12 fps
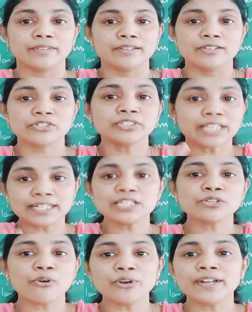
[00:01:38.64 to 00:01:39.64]
So that
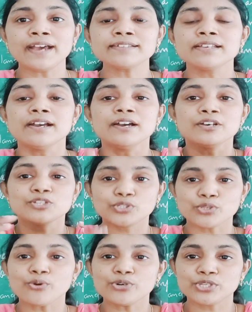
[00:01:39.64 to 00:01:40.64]
is called as
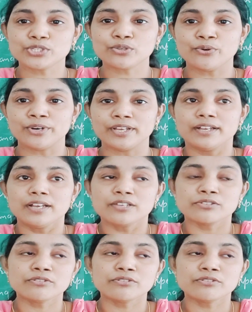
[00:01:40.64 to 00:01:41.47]
source code.